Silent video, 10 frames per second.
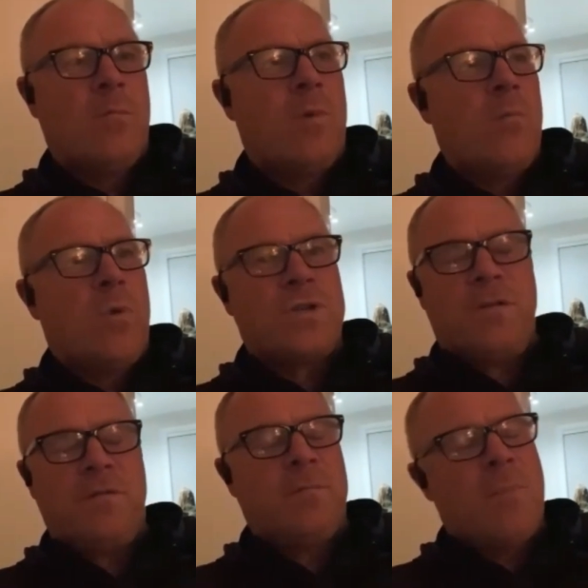I'm
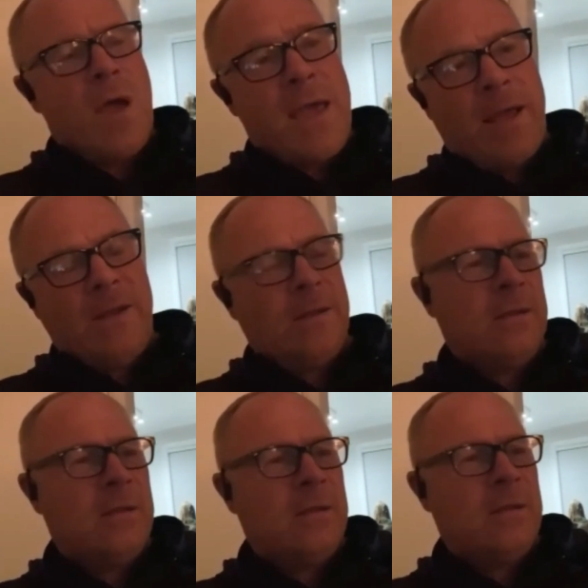watching from my end, and,
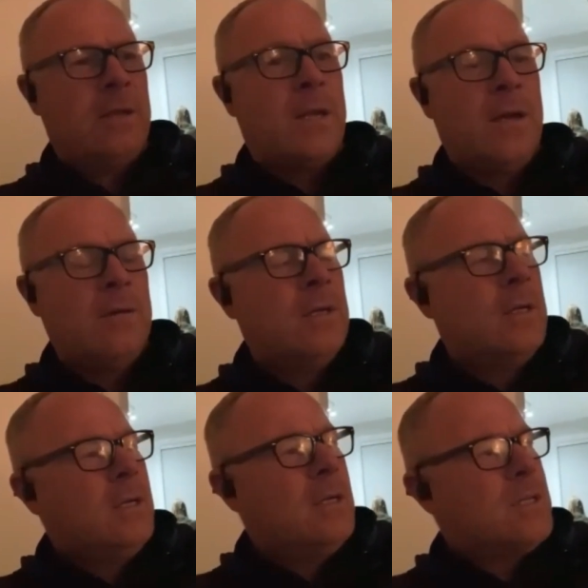
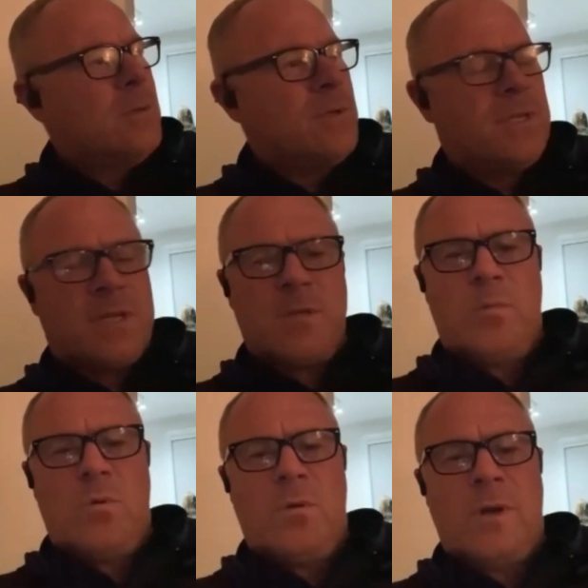someone sticks the
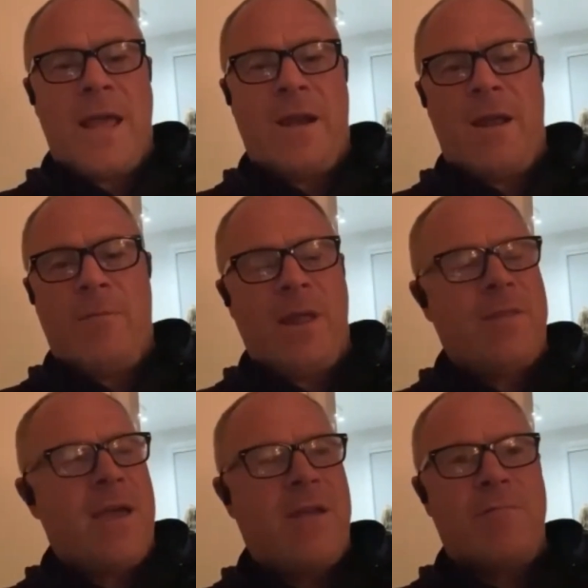ball, and whenever
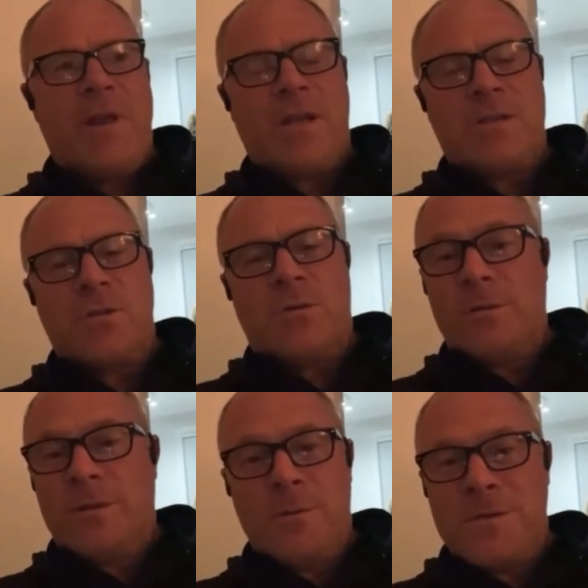Henrik scored,
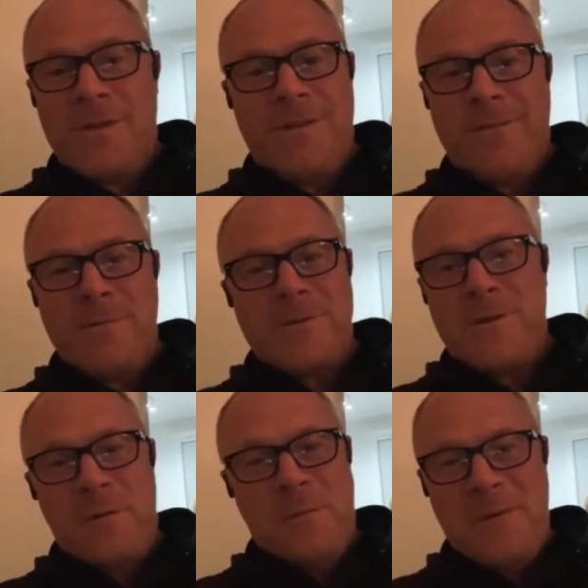there was an
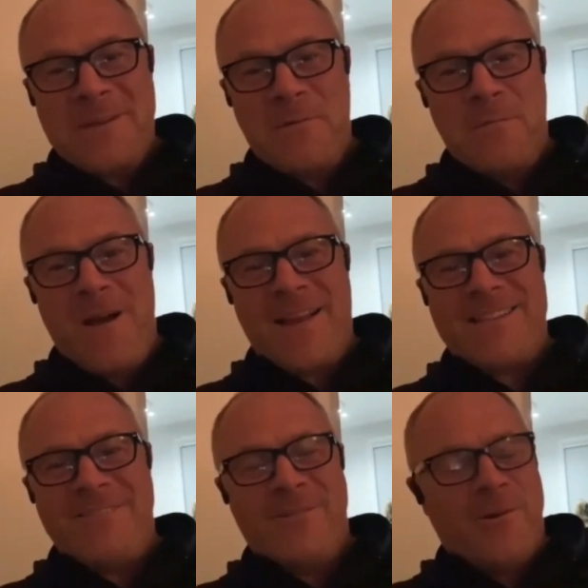
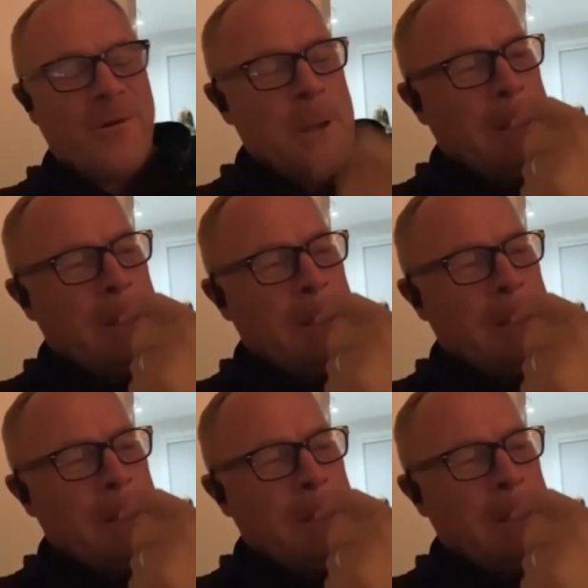almighty roar.